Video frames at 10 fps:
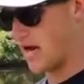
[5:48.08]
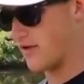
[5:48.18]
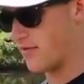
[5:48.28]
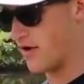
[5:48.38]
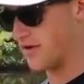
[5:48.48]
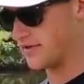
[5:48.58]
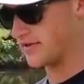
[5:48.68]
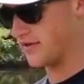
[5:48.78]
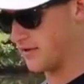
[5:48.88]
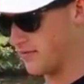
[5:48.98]
but how the pond's
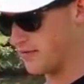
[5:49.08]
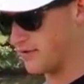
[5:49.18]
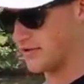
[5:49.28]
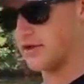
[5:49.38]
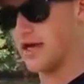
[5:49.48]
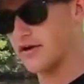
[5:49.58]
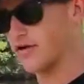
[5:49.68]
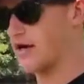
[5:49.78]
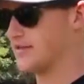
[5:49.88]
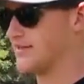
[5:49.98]
set up. And there's a lot of
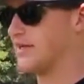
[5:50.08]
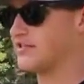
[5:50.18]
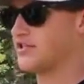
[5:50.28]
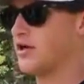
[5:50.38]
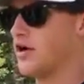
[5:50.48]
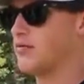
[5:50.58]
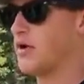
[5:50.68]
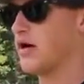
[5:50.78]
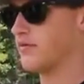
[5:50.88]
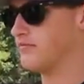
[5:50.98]
grass, it's not just a hard
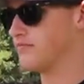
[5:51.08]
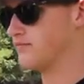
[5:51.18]
bottom.